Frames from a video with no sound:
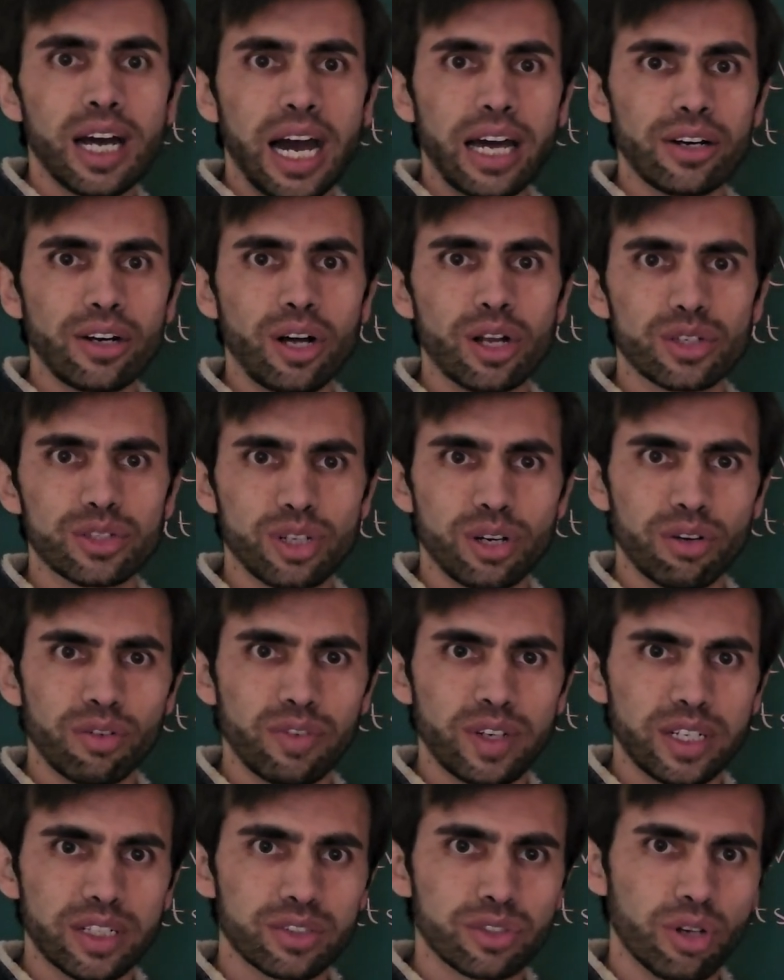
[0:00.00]
And also
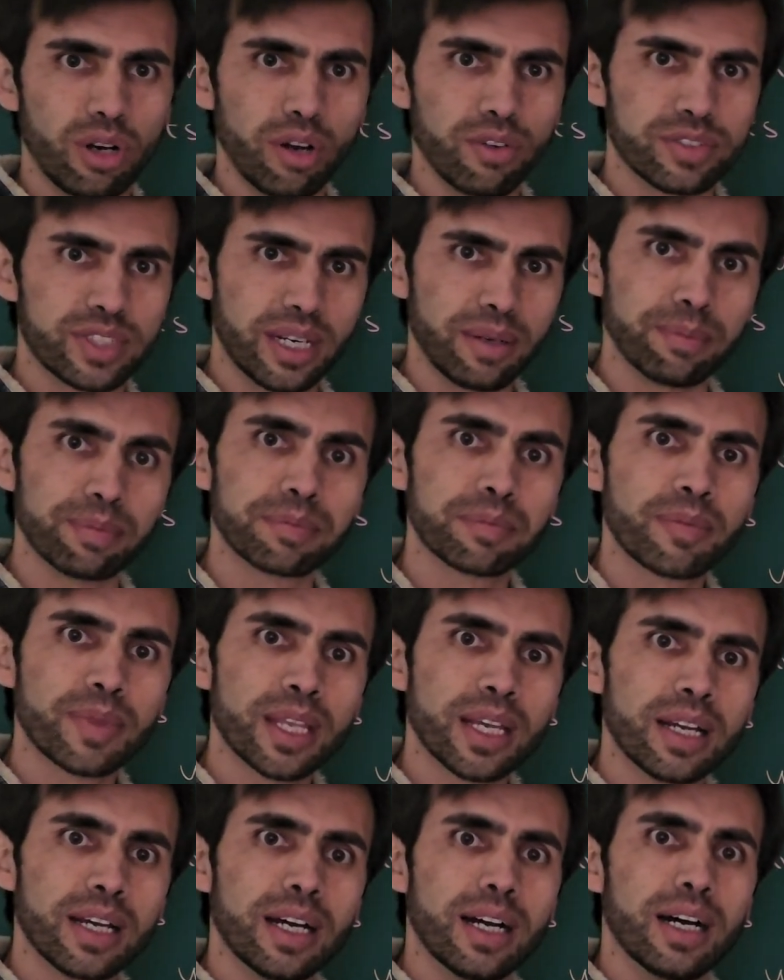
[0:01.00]
we'll solve some
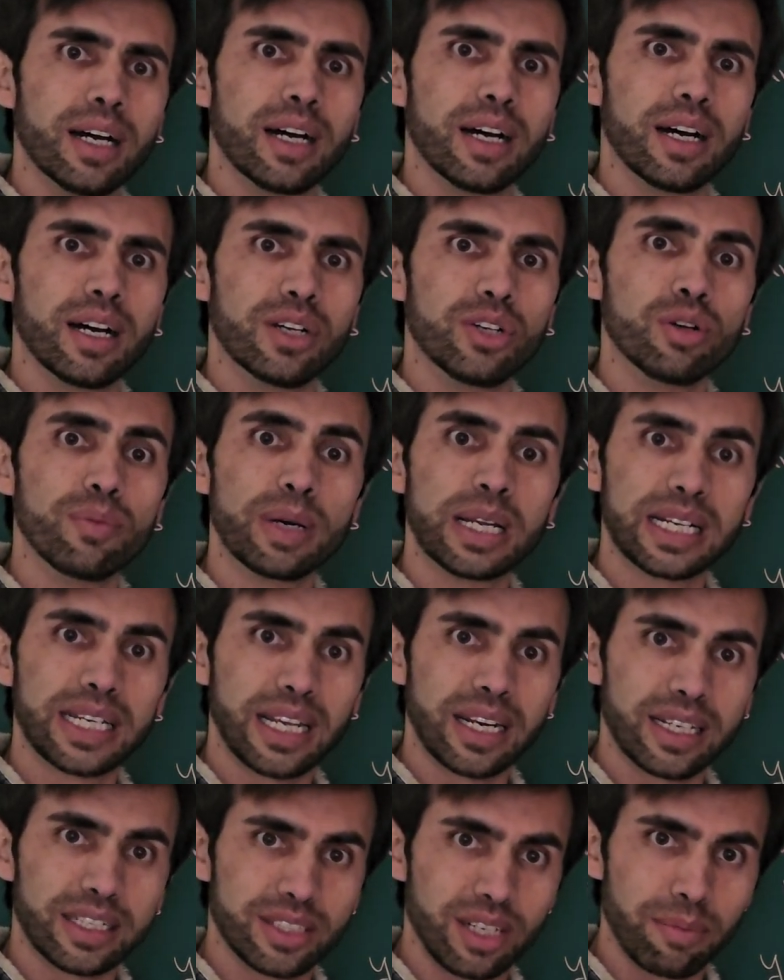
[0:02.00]

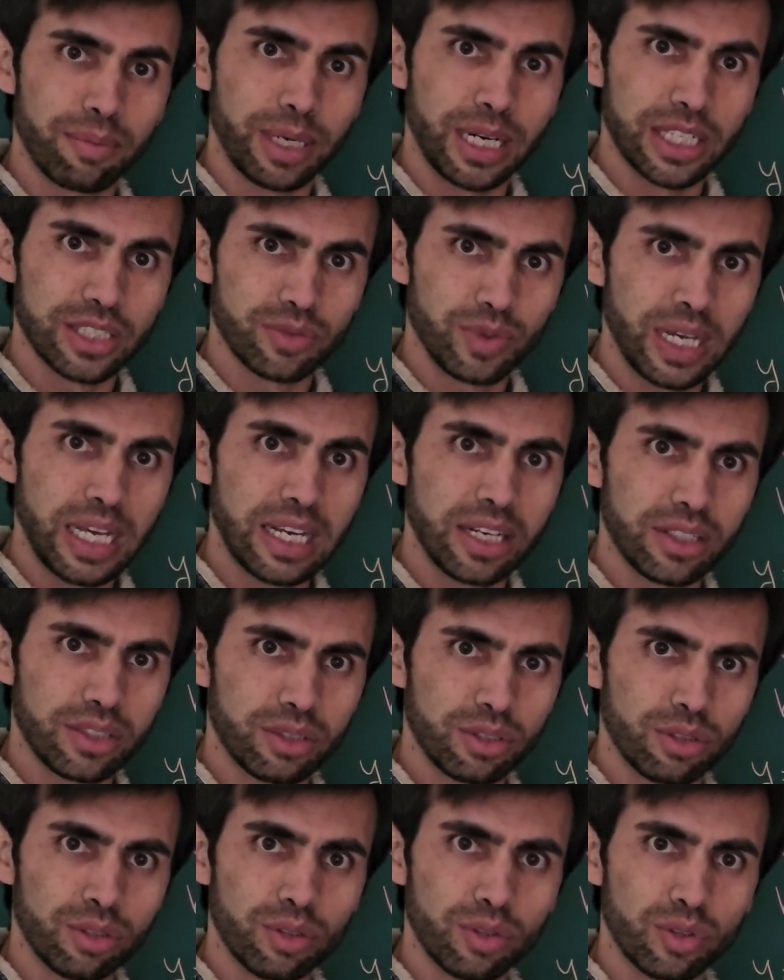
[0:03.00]
numerical example as well
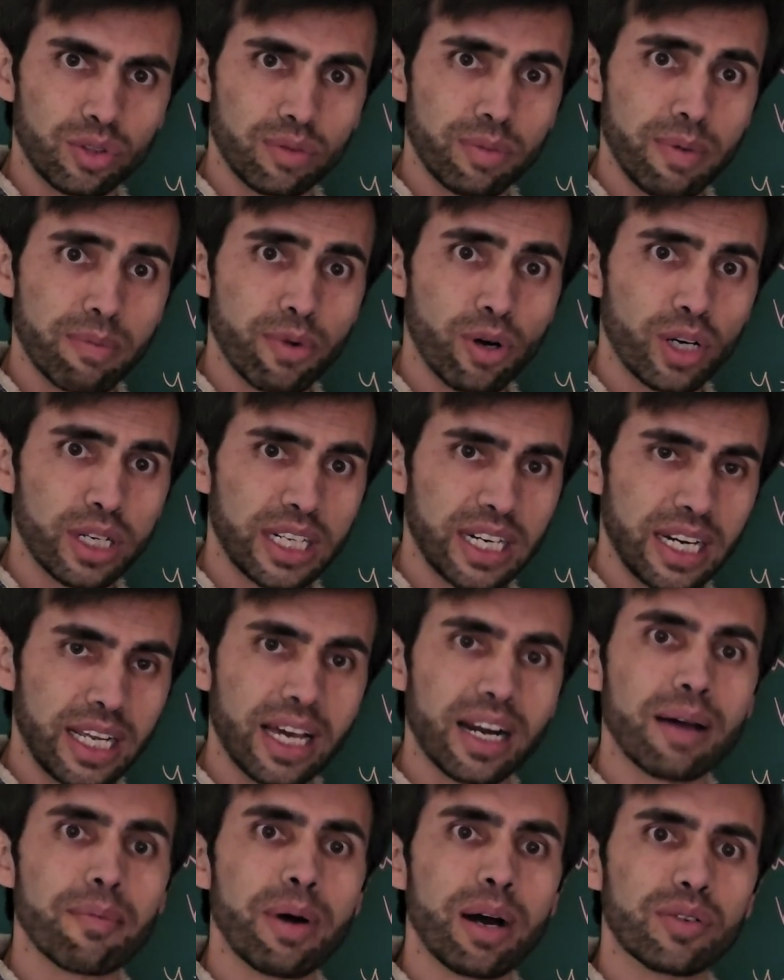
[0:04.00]
to be more
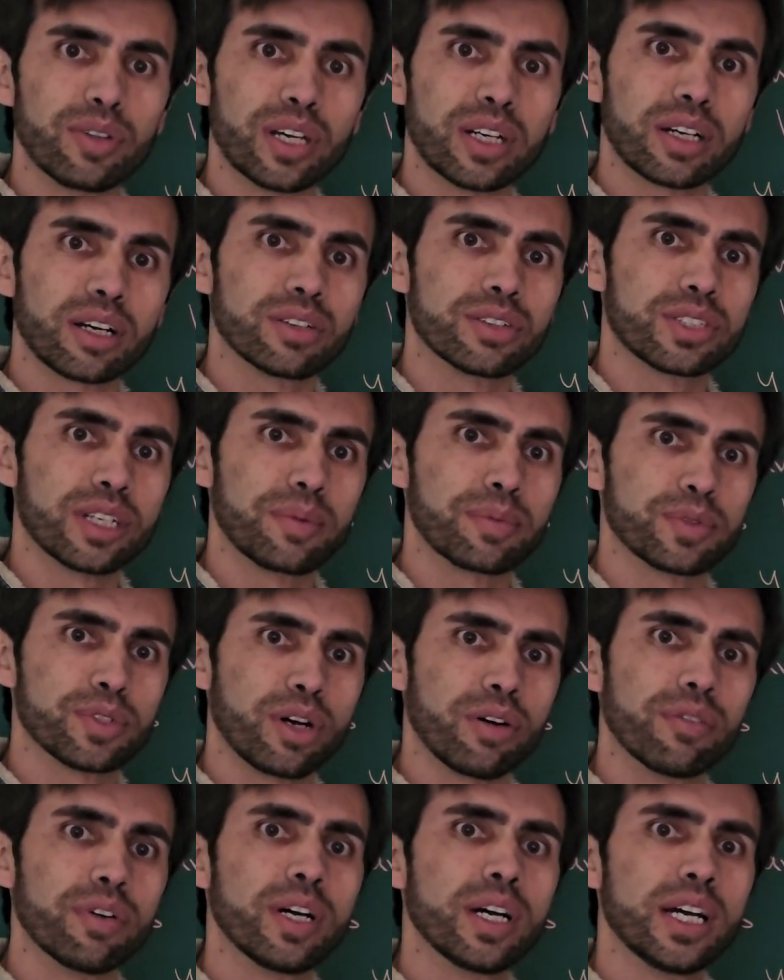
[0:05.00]
clear about the concepts
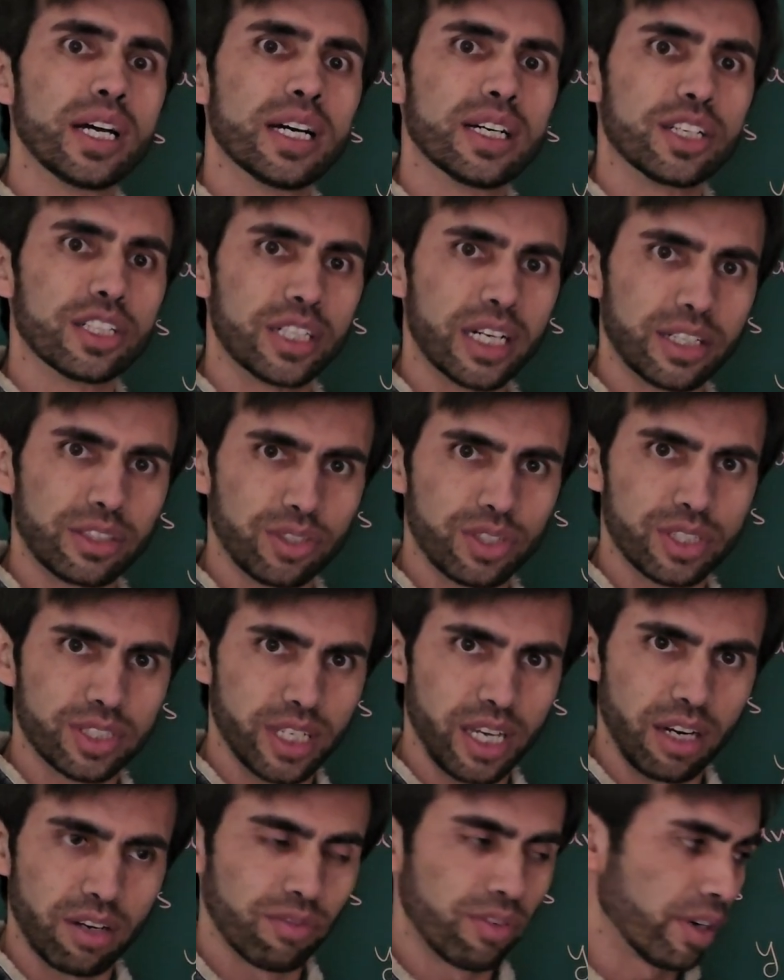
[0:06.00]
of return to
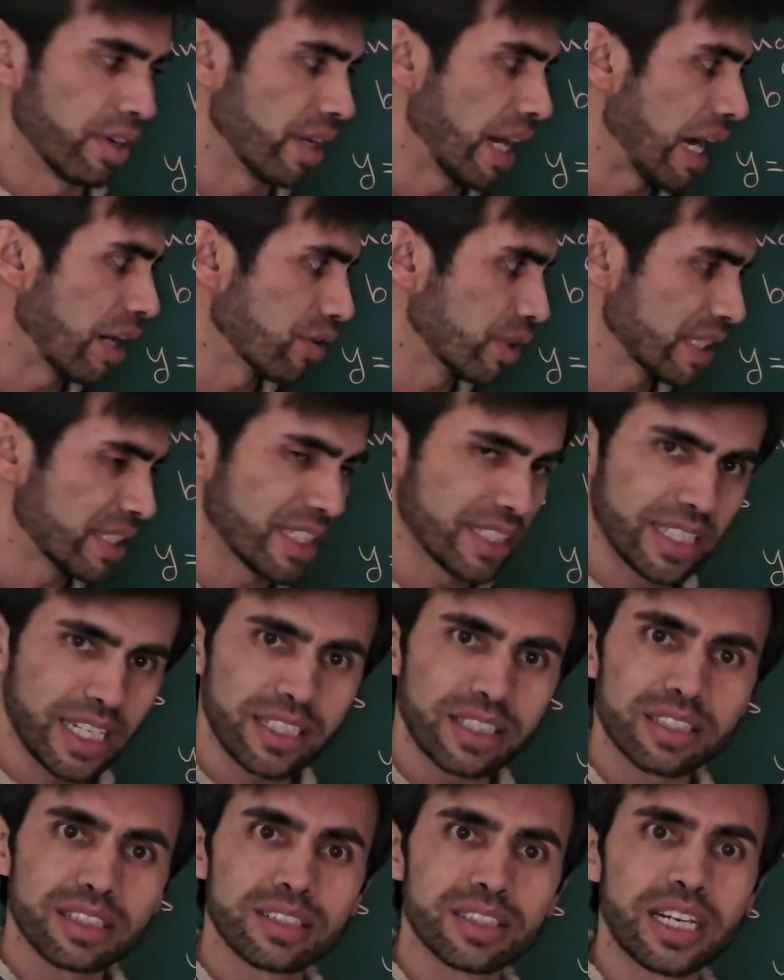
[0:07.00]
scale. For now, this is
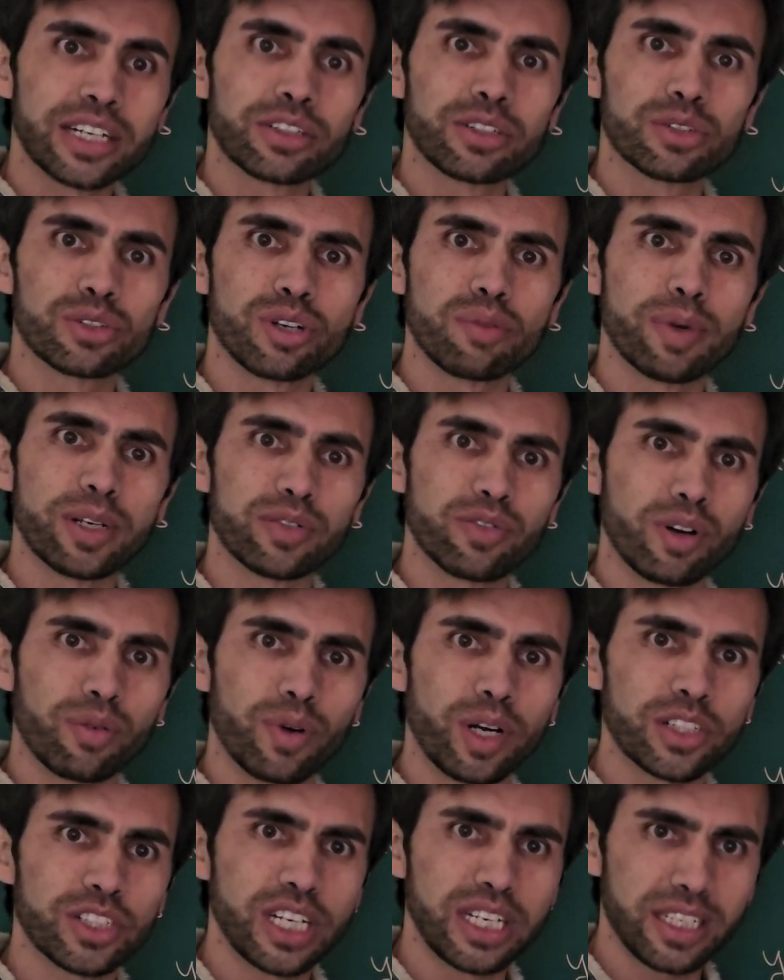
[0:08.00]
it. Thank you so much for
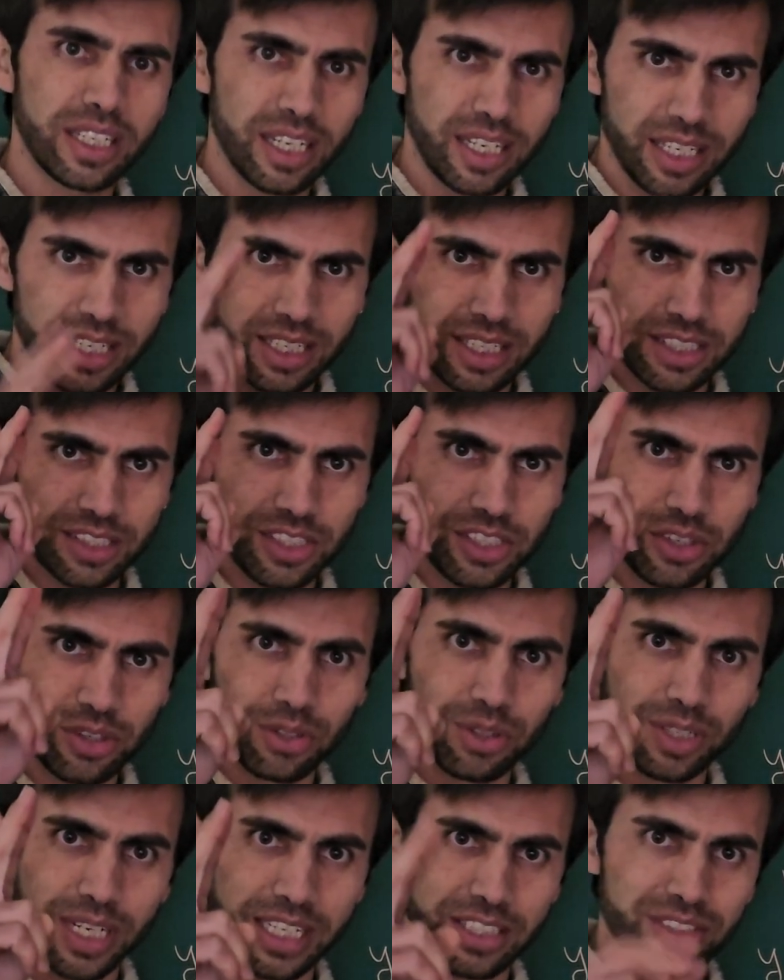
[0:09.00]
watching. See
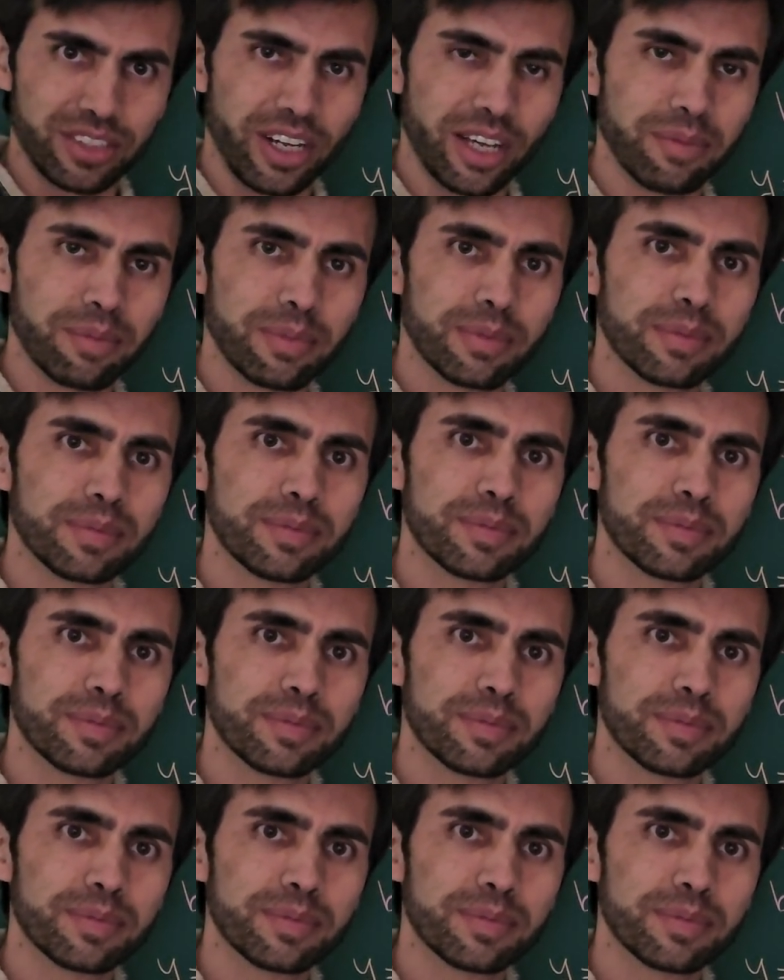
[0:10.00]
you next time.